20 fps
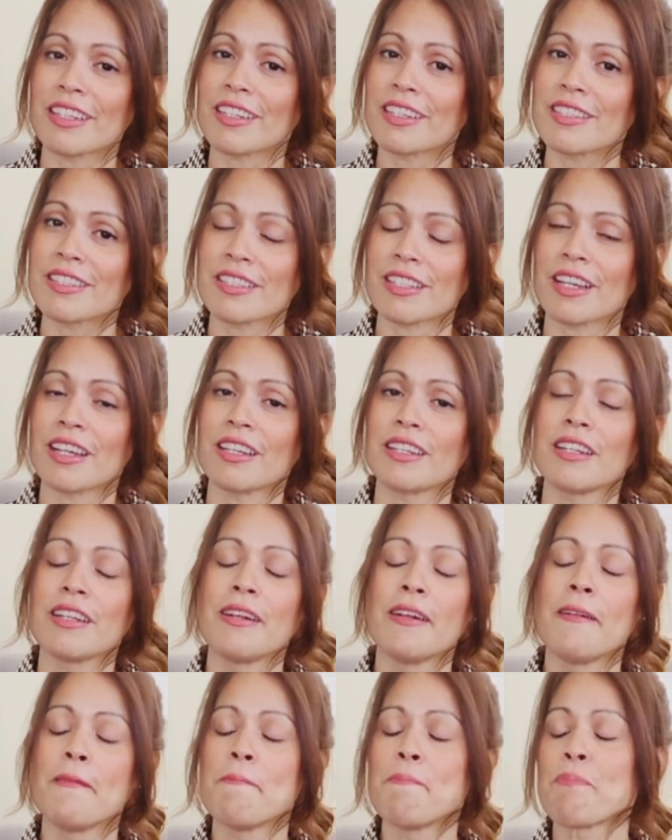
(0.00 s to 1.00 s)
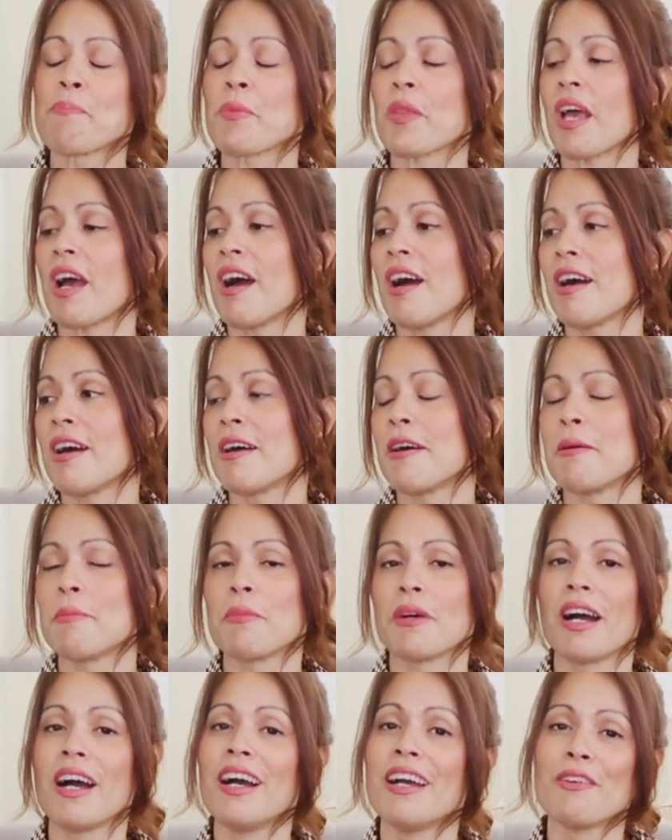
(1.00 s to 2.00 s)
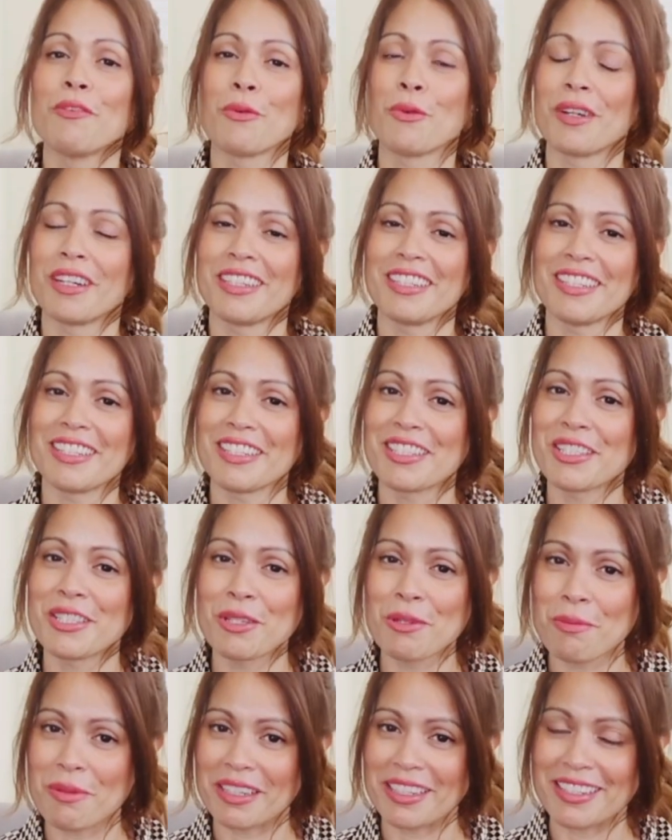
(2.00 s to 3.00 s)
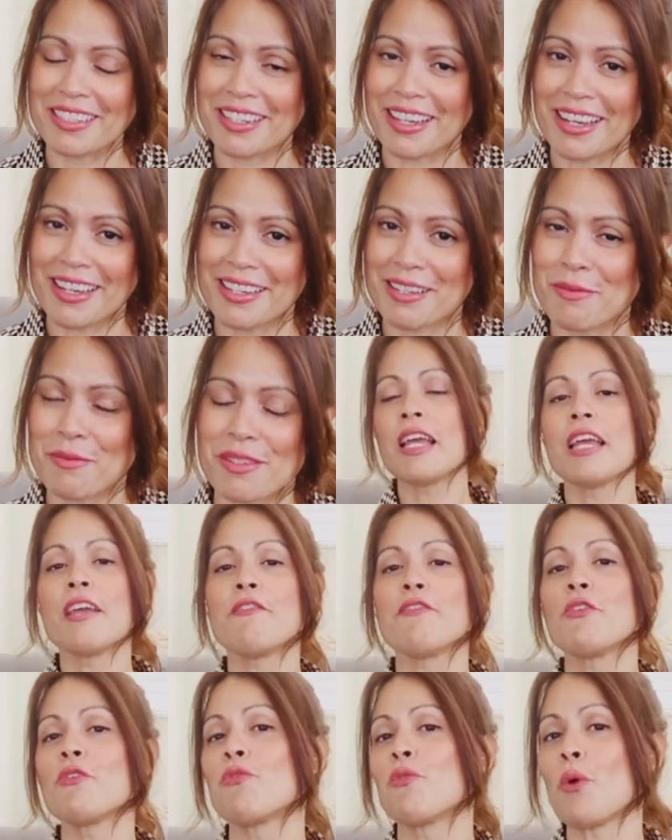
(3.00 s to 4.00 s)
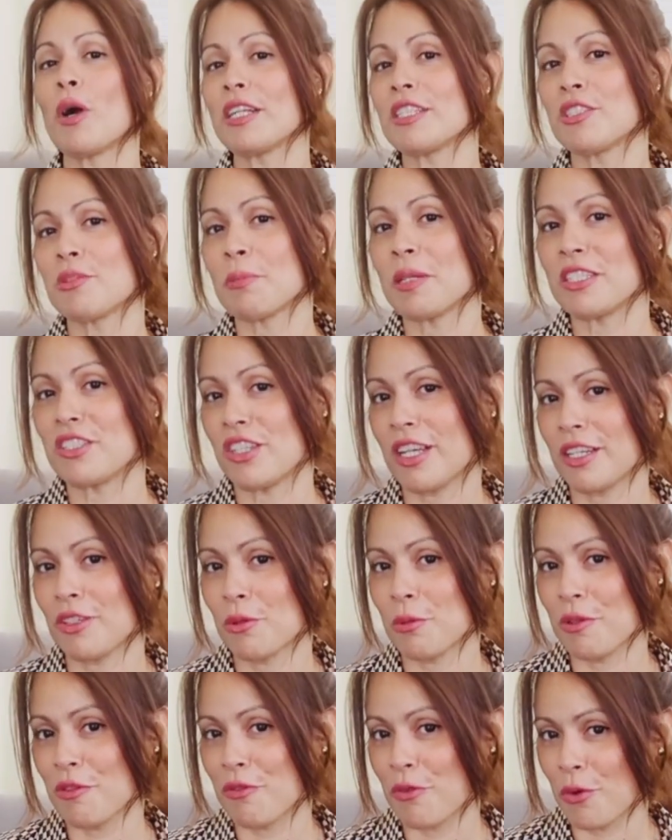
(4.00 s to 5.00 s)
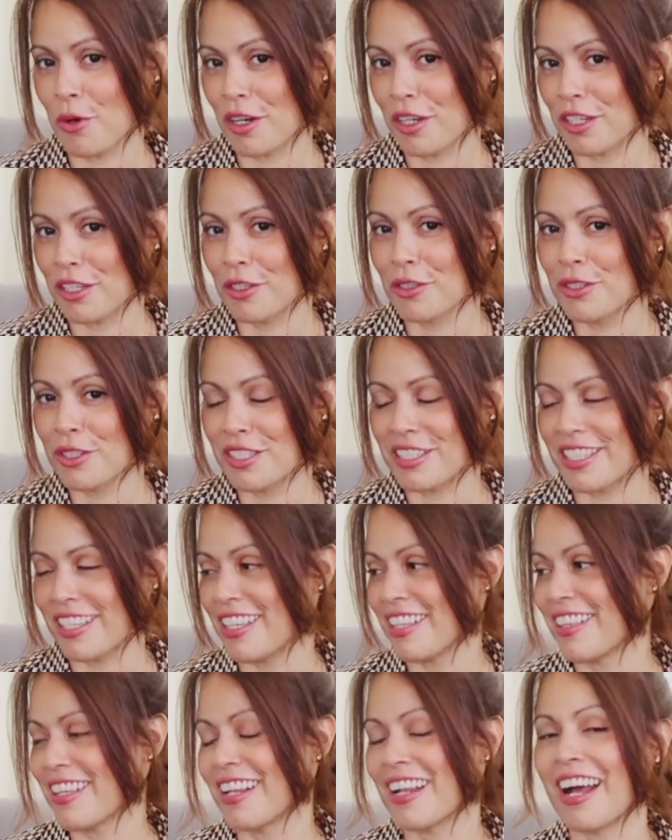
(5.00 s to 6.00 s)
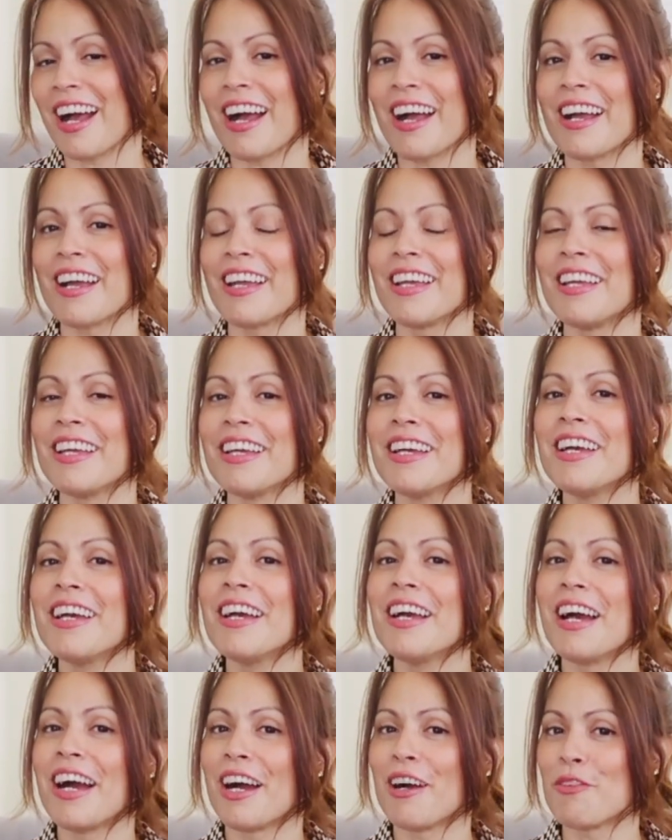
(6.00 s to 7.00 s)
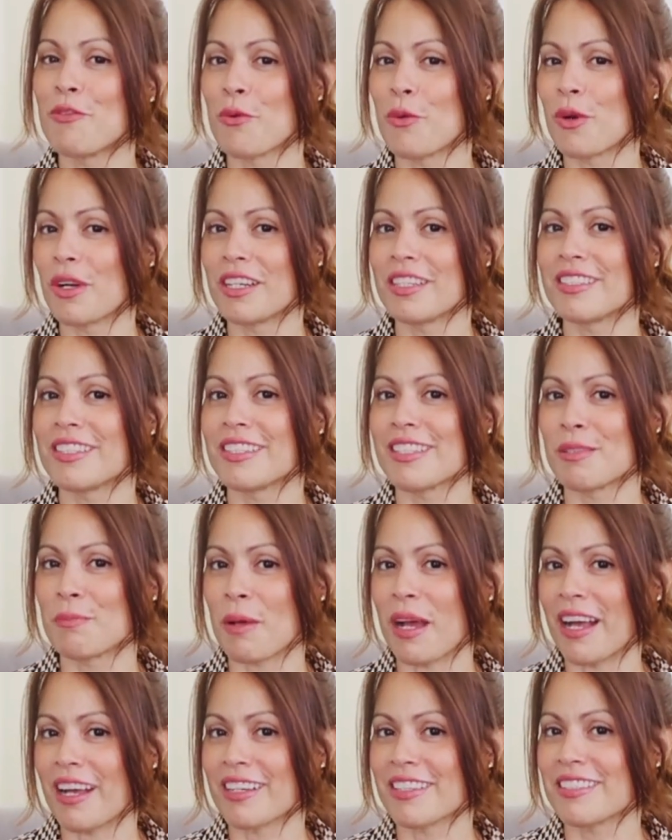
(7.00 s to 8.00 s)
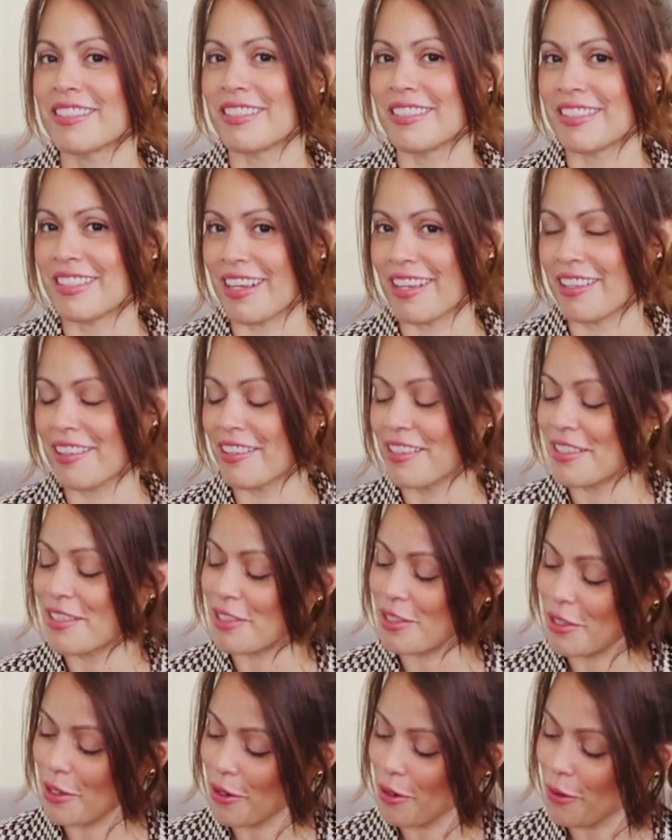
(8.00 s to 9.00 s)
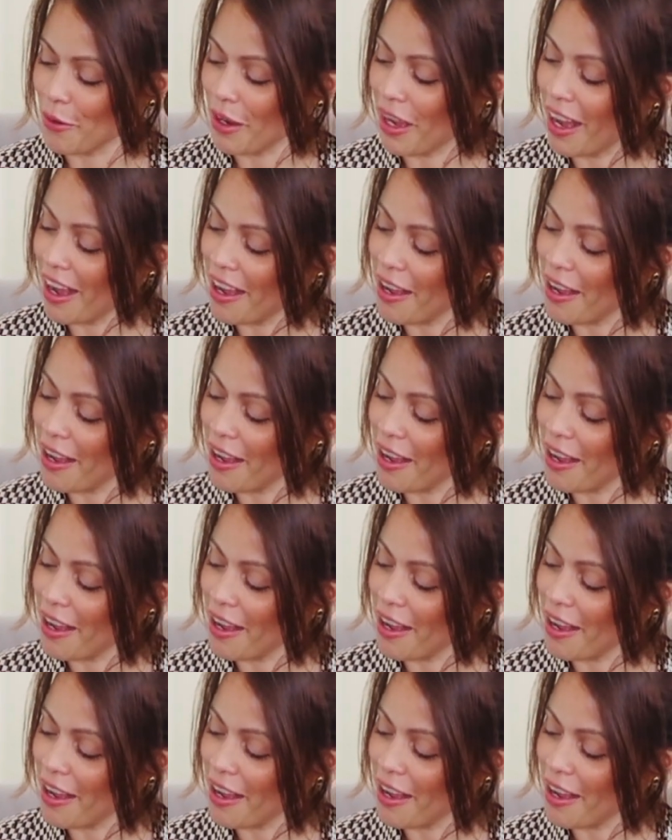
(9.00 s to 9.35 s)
like I said, I've worn it too many times. If you've watched my channel before, you'll see that I have worn this bag to death. So